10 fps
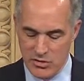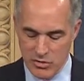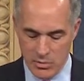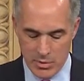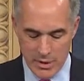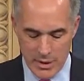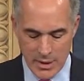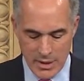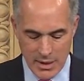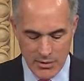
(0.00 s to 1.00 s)
children
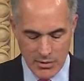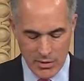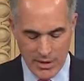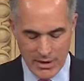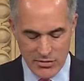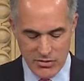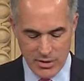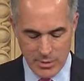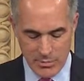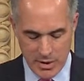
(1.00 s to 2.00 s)
and their alleged
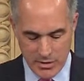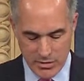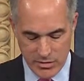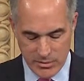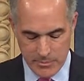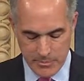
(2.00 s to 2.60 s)
abductors.